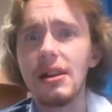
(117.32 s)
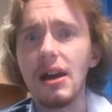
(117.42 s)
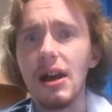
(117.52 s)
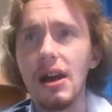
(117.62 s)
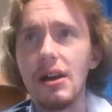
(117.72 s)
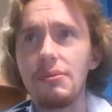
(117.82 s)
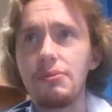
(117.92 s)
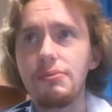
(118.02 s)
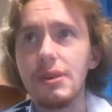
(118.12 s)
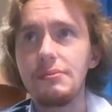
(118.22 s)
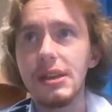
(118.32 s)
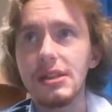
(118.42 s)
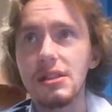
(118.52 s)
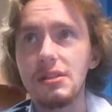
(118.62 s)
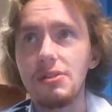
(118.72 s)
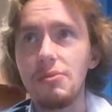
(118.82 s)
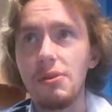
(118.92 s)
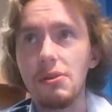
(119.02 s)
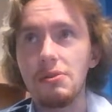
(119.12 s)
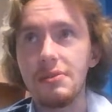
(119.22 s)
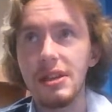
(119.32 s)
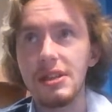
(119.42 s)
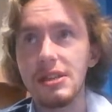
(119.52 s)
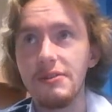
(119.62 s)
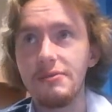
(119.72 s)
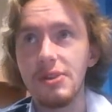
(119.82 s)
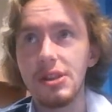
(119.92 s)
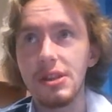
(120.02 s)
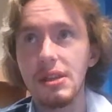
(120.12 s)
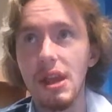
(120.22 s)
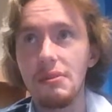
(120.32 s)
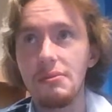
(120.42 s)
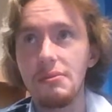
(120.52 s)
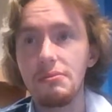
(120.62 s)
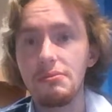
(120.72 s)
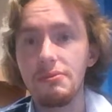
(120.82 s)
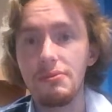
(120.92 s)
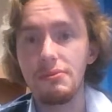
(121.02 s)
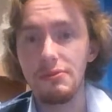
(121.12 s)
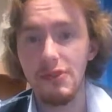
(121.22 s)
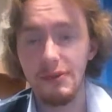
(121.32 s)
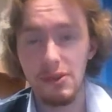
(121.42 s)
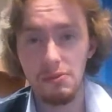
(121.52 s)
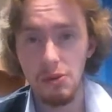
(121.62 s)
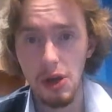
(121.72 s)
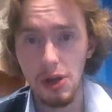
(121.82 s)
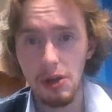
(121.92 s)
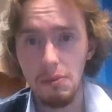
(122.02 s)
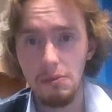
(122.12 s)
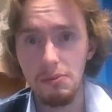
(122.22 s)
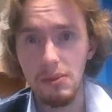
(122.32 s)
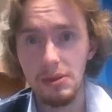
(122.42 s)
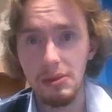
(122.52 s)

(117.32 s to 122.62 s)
uh, basically Newport would be easier for me to get travel to work. It'd